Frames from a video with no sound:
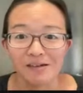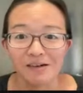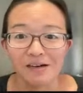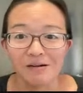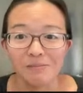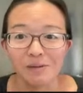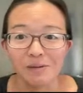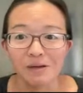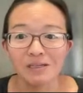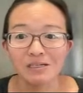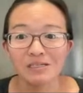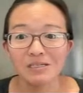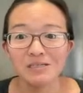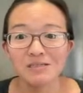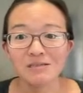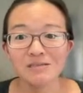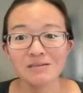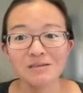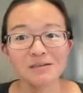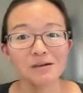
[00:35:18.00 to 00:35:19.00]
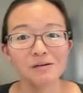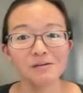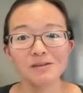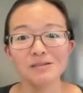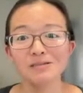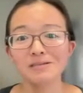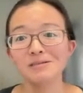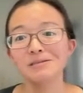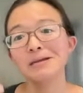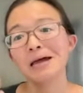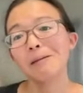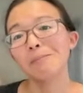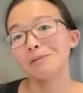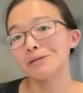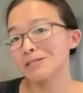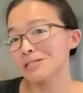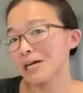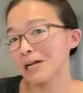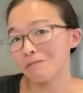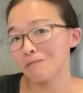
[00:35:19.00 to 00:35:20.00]
And this is, this didn't
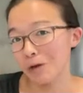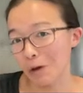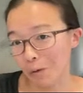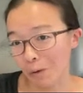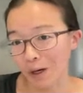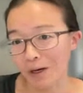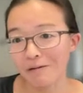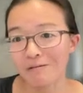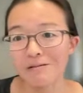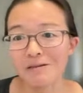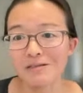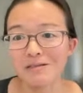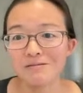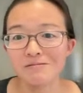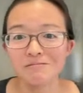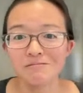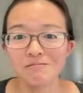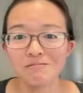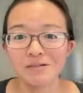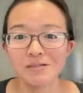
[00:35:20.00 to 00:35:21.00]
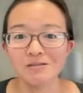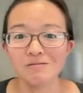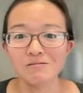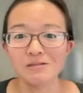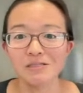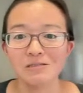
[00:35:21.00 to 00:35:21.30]
happen just out of nowhere. This was